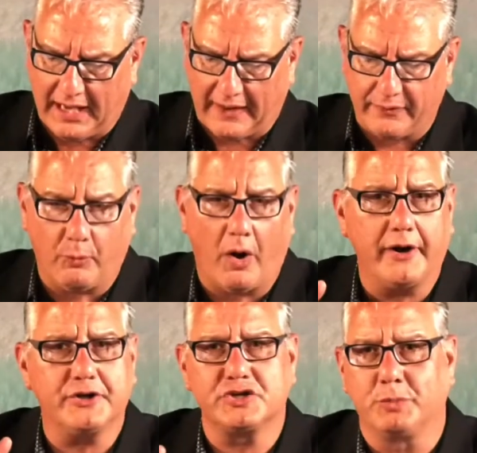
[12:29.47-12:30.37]
the
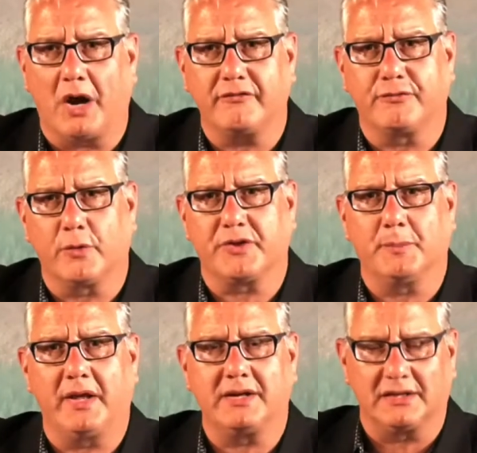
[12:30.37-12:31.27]
waters brought forth
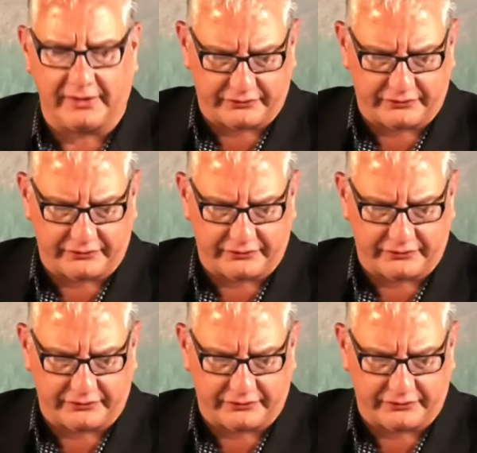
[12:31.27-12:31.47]
abundantly.